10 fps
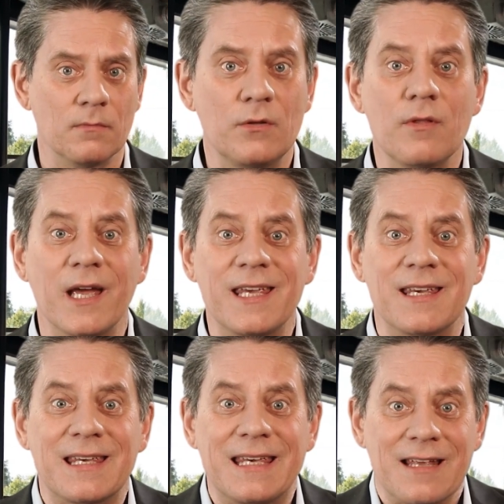Do they
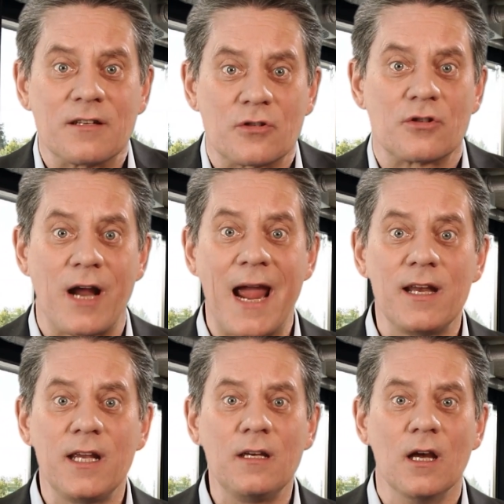get a
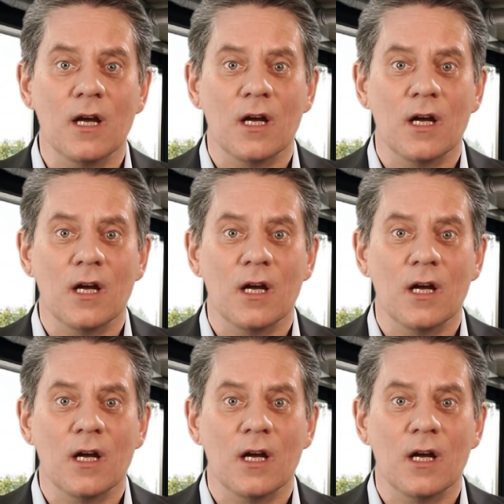training